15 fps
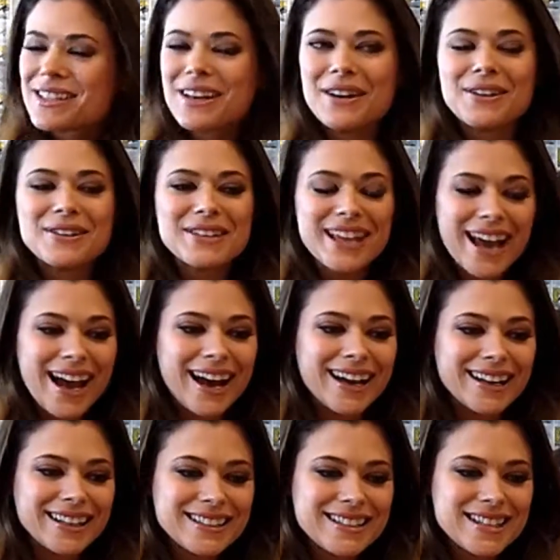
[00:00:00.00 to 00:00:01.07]
So
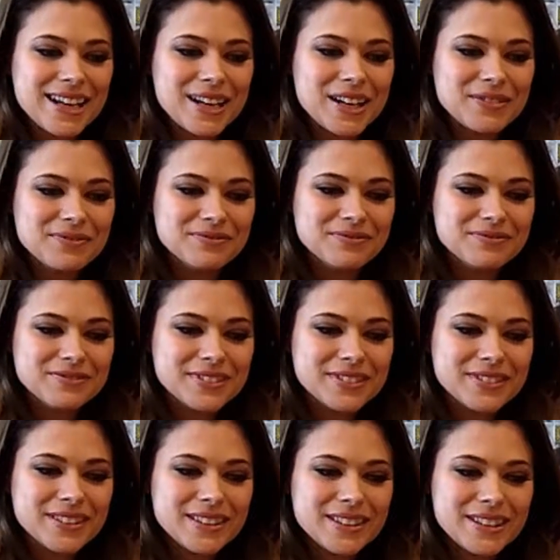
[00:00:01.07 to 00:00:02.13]
yeah, it's
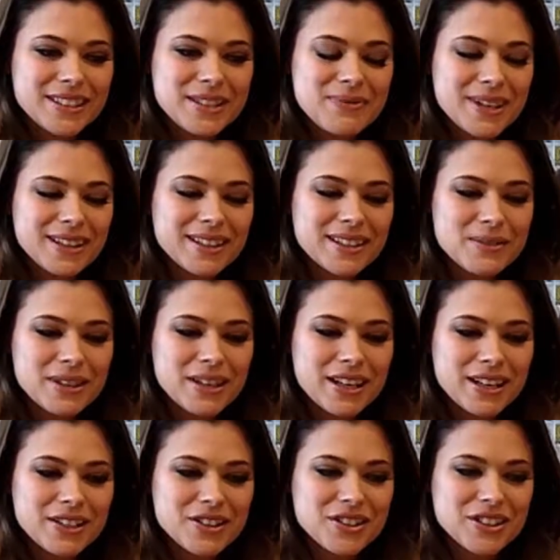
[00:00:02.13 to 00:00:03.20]
been an
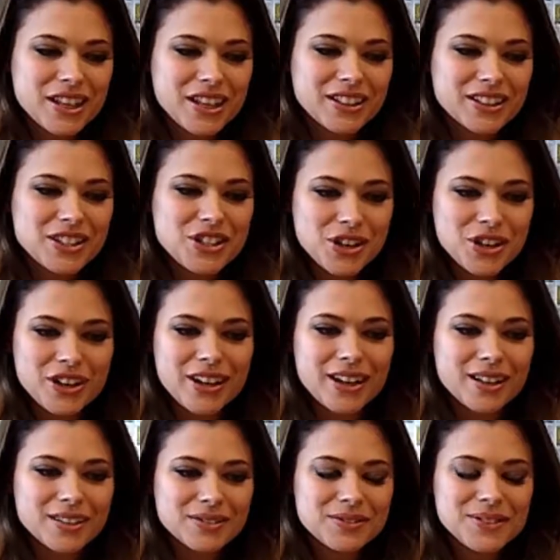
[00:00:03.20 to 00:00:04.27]
interesting
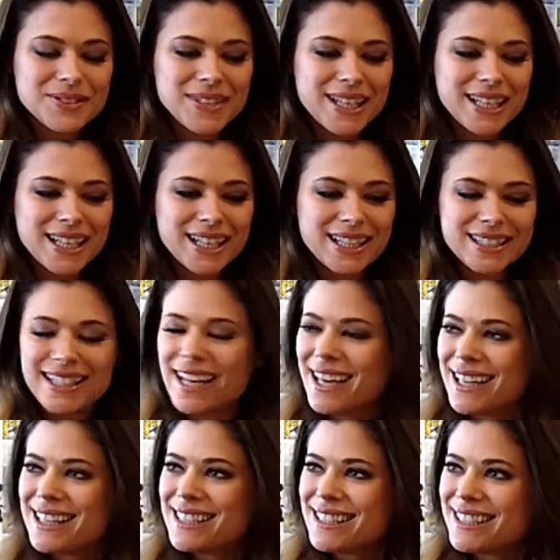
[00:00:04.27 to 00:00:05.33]
journey. But
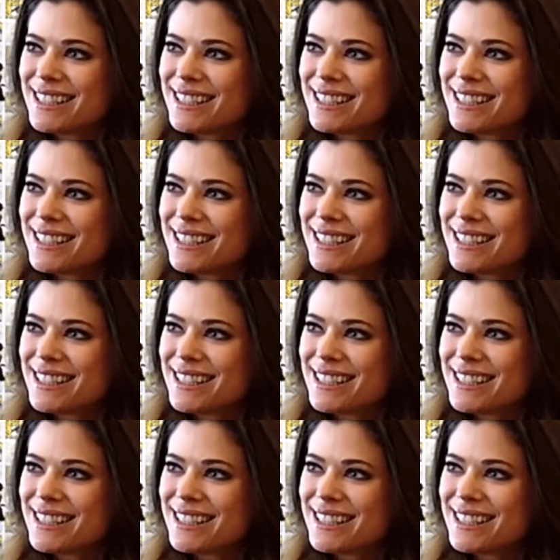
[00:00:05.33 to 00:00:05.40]
yeah.